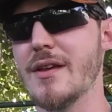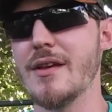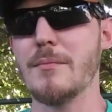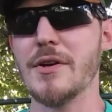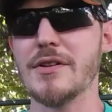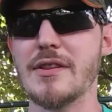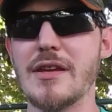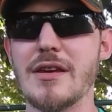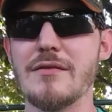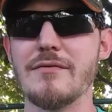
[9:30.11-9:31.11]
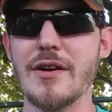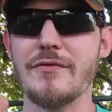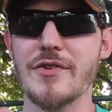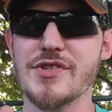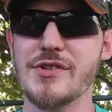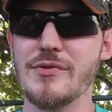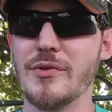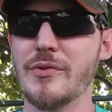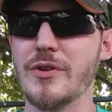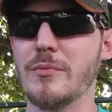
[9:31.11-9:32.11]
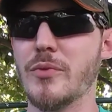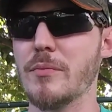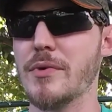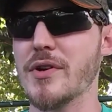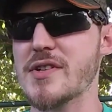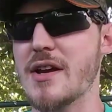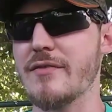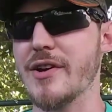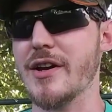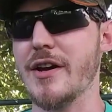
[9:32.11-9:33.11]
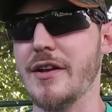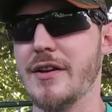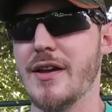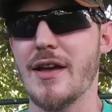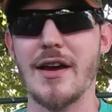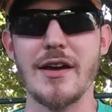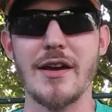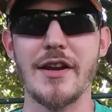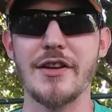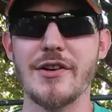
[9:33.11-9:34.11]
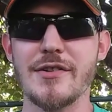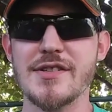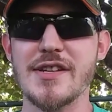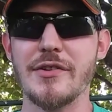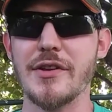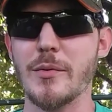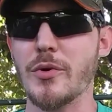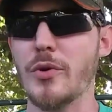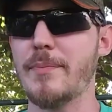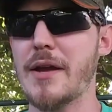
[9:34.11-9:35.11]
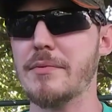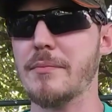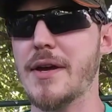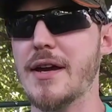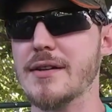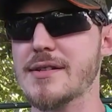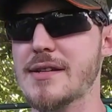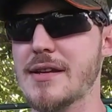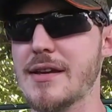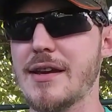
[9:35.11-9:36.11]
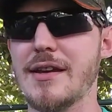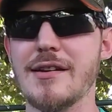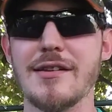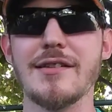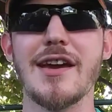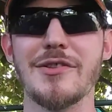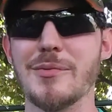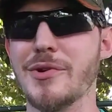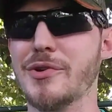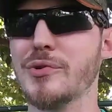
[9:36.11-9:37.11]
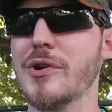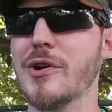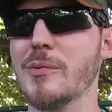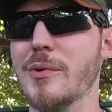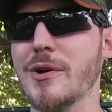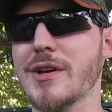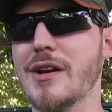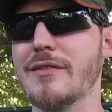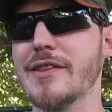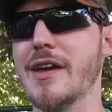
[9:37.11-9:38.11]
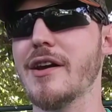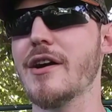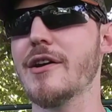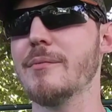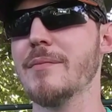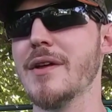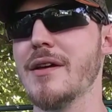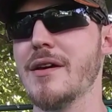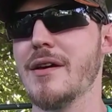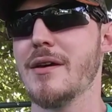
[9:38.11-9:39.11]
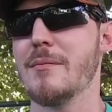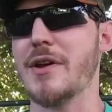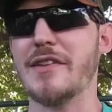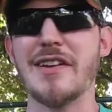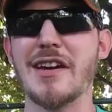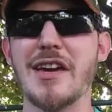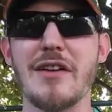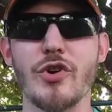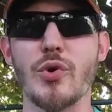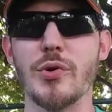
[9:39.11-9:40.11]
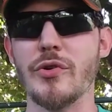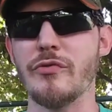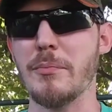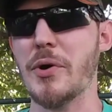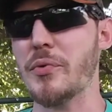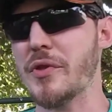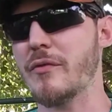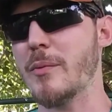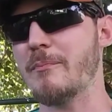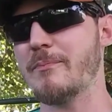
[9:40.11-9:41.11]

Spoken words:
But the very first 2 Louis L'Amour books I ever got, I got at a yard sale, and they were old paperbacks, and they had the really cool artwork and everything on them. But I think I gave $0.25 for both of them.